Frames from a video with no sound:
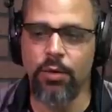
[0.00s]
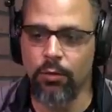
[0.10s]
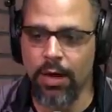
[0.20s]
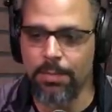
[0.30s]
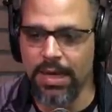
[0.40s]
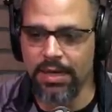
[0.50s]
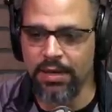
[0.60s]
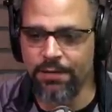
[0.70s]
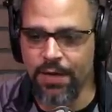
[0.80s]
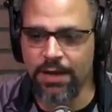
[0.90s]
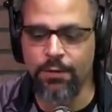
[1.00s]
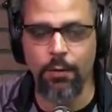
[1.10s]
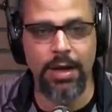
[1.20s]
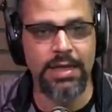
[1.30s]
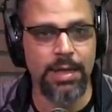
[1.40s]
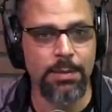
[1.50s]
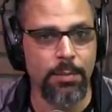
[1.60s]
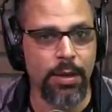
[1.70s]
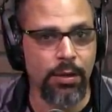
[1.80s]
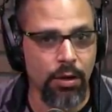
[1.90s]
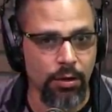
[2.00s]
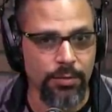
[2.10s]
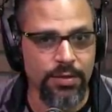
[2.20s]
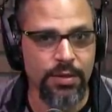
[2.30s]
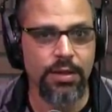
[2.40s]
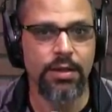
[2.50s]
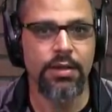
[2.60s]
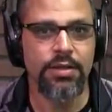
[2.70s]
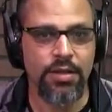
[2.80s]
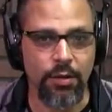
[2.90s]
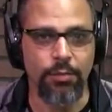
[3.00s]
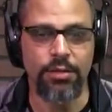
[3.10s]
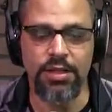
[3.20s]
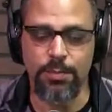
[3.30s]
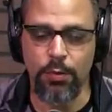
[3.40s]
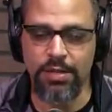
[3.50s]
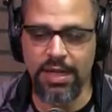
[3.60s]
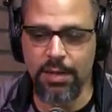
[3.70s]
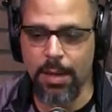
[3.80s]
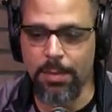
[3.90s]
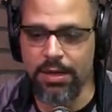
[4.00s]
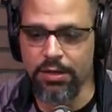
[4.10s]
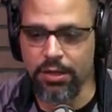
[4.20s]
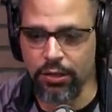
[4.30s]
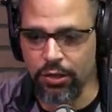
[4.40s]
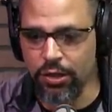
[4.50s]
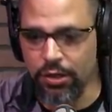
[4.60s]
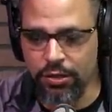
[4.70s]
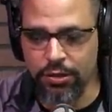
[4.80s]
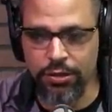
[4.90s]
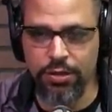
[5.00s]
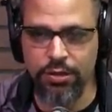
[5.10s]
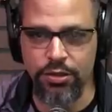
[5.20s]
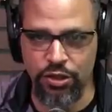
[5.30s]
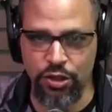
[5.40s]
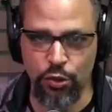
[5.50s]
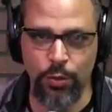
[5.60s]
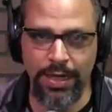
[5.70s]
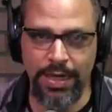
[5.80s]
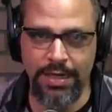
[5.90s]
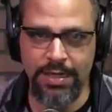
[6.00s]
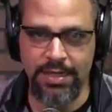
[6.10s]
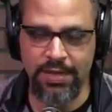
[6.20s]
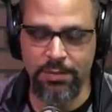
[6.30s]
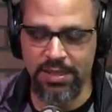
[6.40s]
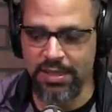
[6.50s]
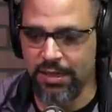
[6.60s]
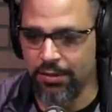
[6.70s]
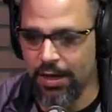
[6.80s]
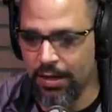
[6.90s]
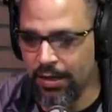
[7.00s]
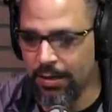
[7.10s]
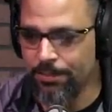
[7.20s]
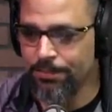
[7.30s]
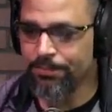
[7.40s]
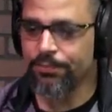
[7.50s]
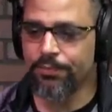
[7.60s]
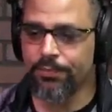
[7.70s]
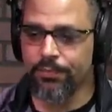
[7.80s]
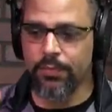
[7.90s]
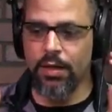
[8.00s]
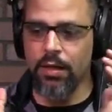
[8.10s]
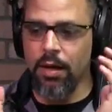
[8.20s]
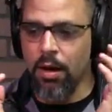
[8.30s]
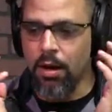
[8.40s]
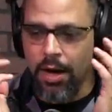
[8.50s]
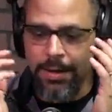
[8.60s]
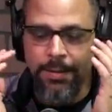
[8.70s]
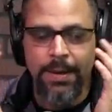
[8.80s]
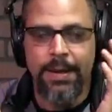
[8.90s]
will go right back into the fight for our right to keep and bear arms. So you can support the Second Amendment and you can look good doing it. That's fpcgear.com. All right.